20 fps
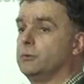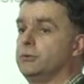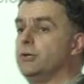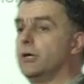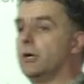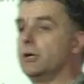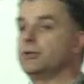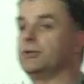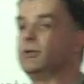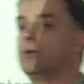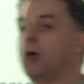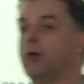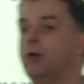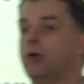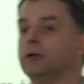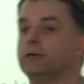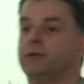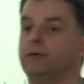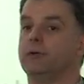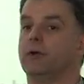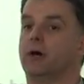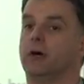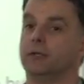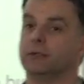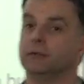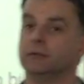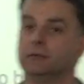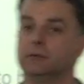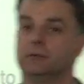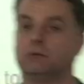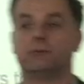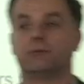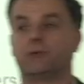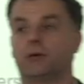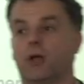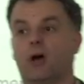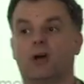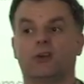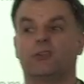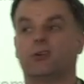would charge £9.99 for
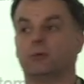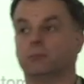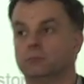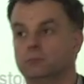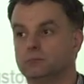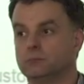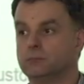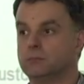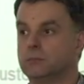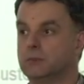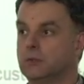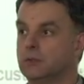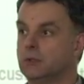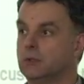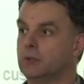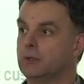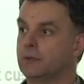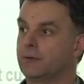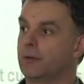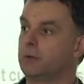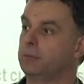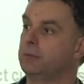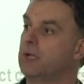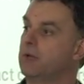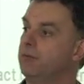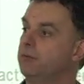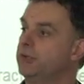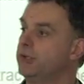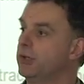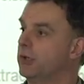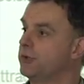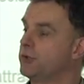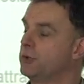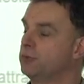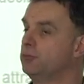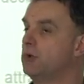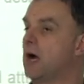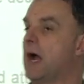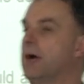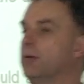an item. They would never charge a
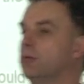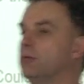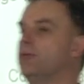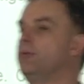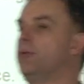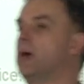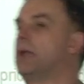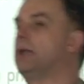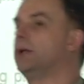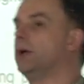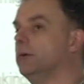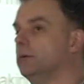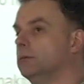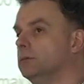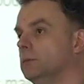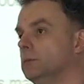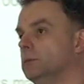round value.